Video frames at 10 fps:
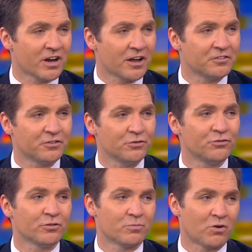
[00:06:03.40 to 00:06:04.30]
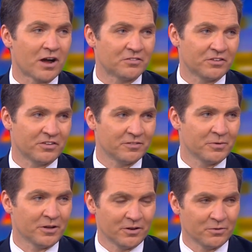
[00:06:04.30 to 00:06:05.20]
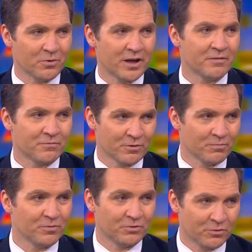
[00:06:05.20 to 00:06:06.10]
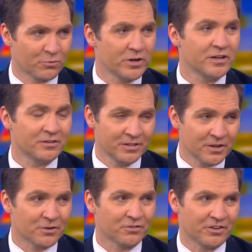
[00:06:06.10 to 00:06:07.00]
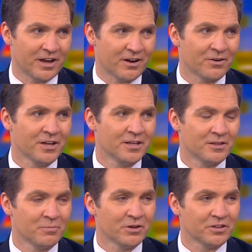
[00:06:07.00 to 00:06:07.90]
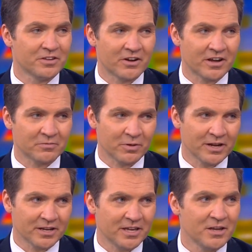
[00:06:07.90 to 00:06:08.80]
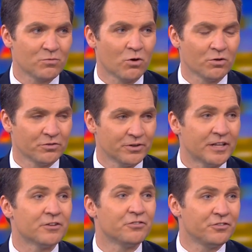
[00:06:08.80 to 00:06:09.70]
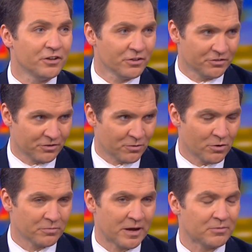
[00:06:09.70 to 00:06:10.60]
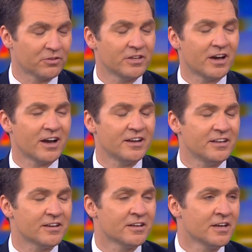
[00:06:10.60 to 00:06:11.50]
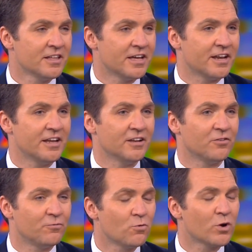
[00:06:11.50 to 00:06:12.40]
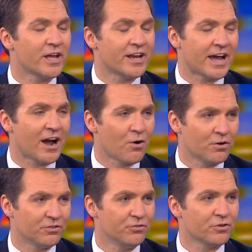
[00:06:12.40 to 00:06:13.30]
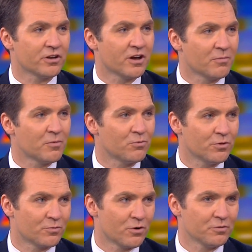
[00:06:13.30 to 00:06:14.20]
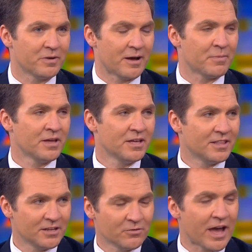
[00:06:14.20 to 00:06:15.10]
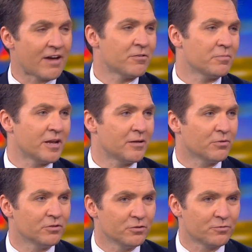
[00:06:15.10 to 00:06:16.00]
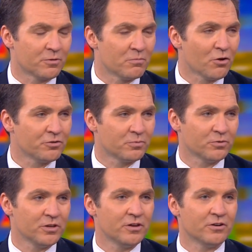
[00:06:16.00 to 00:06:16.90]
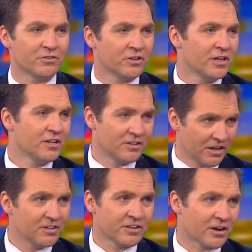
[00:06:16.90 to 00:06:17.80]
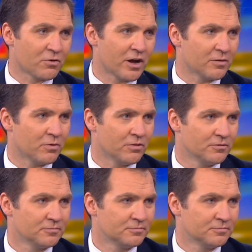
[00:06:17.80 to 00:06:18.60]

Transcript: constitutional process has been underway for 3 years now. The military has played a key role into it, and there still is no roadmap. So the idea that in 48 hours you can come up with a roadmap that you haven't been able to do for multiple years is not credible.